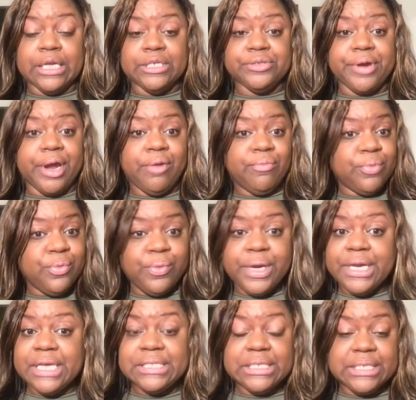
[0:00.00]
trading
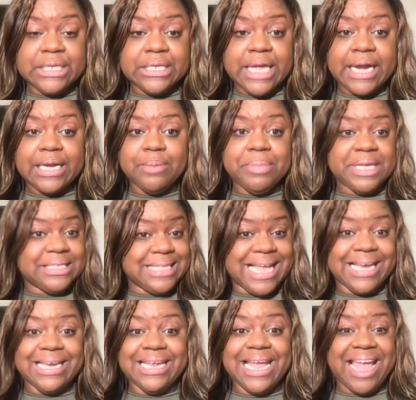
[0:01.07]
Rui doesn't look like the best
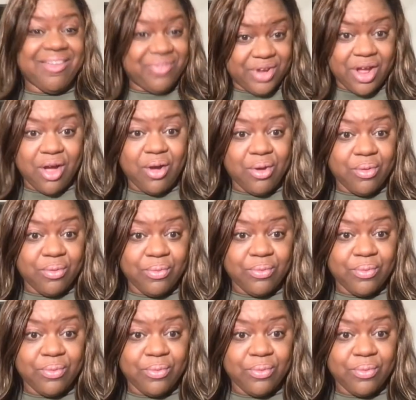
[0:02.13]
idea after all.